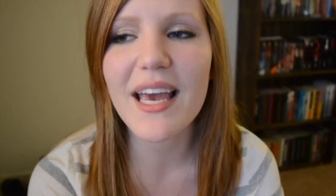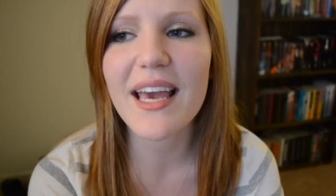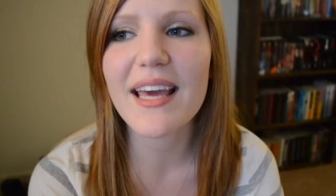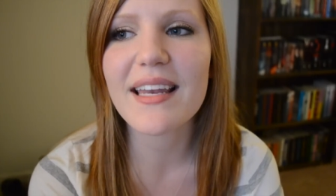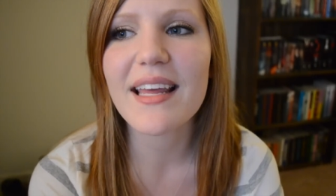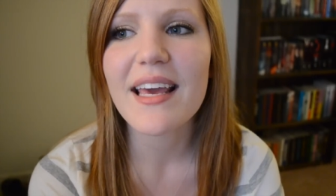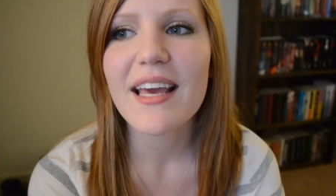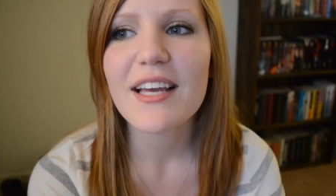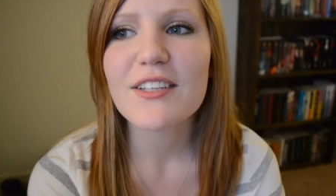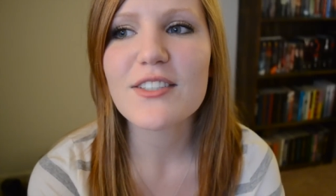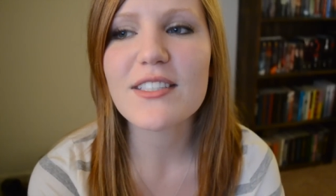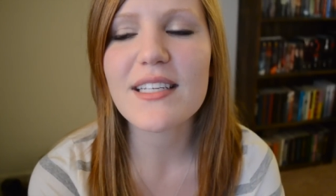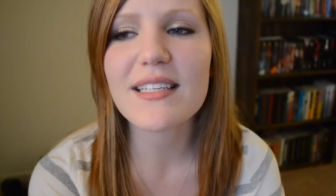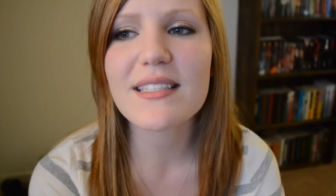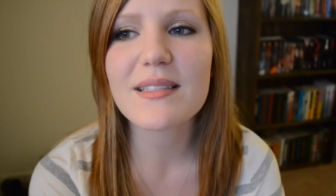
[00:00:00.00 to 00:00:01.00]
and
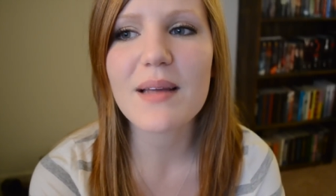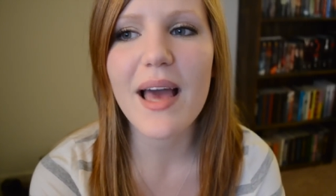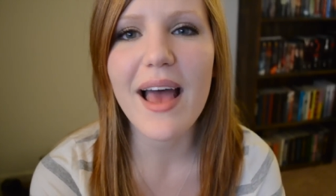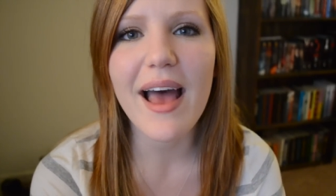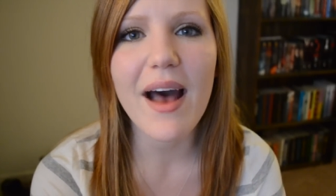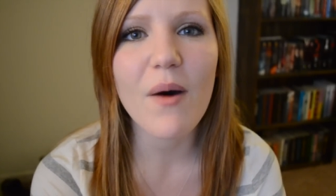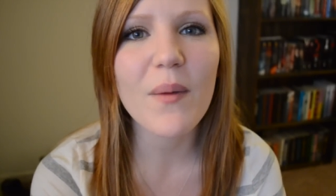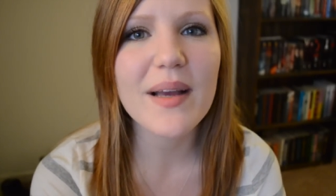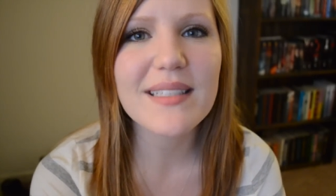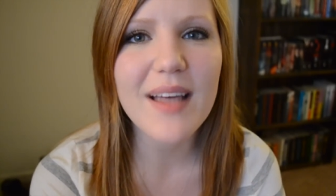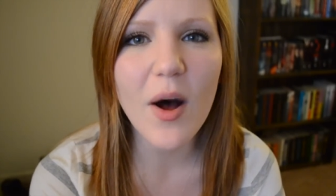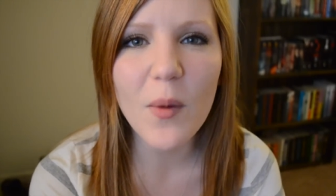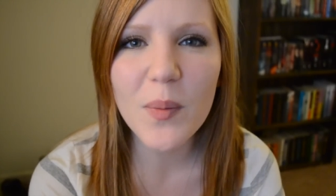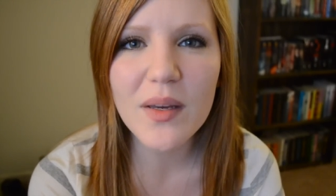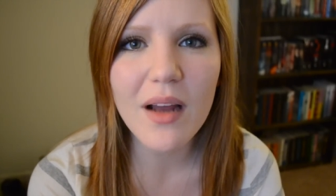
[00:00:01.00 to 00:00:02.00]
she just always
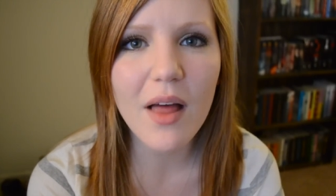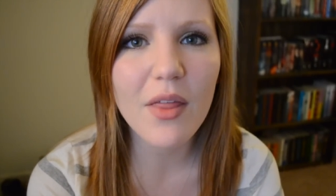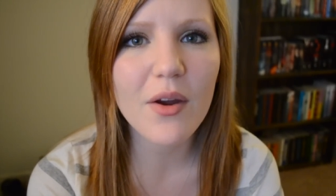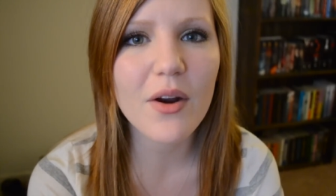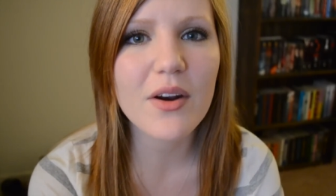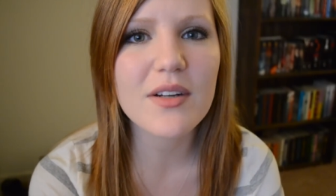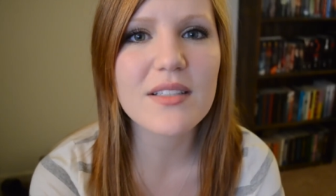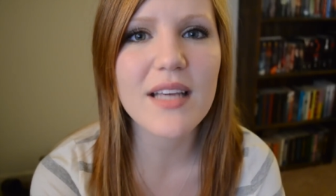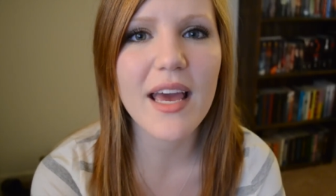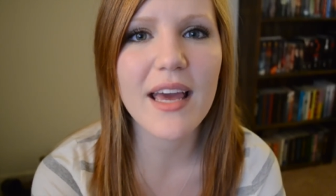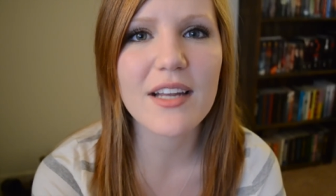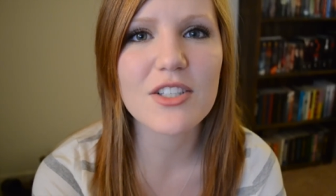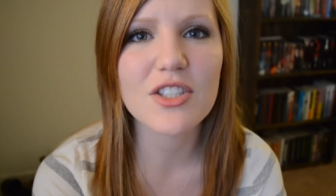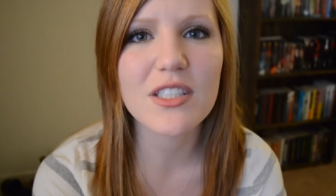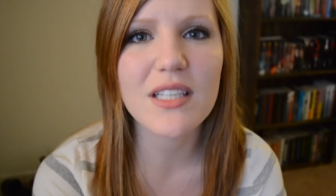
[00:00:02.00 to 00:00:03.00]
helping others,
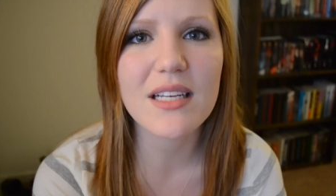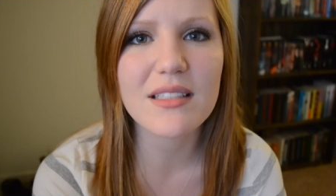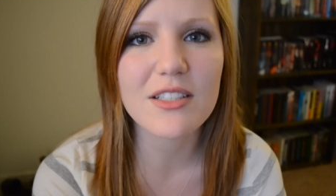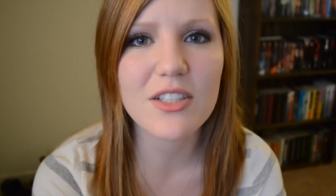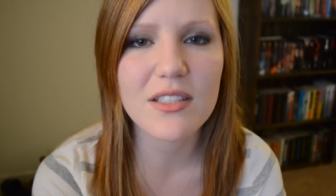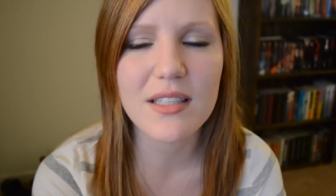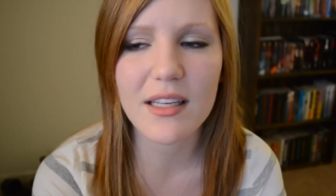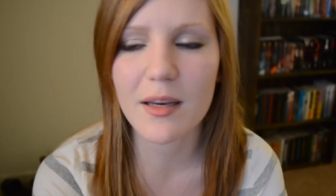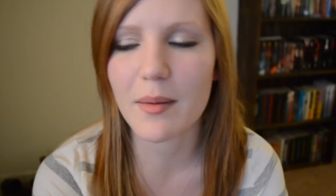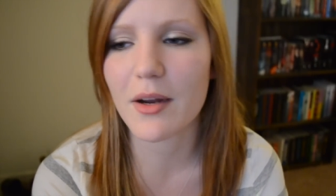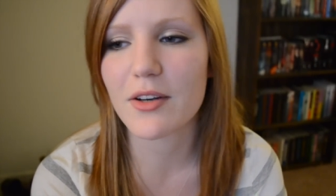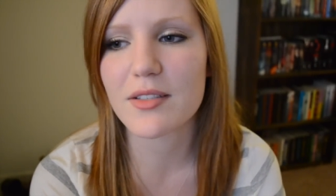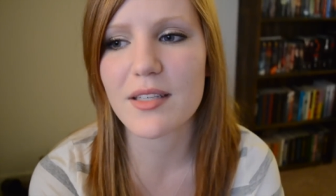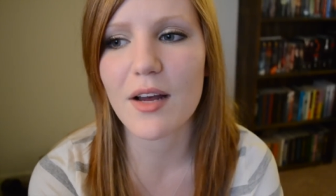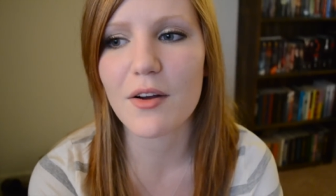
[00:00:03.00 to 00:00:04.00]
and she doesn't just think about
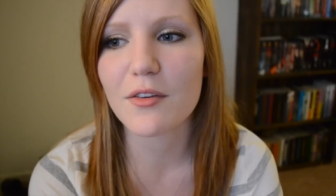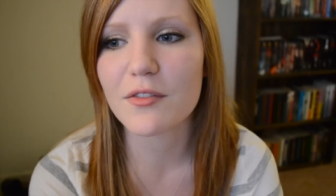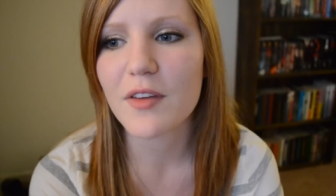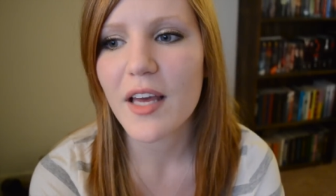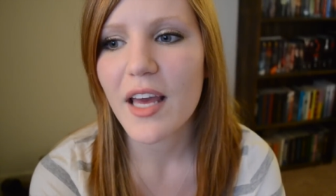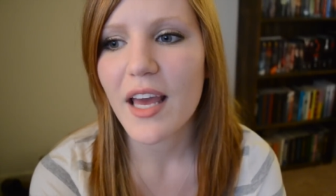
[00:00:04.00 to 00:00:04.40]
herself.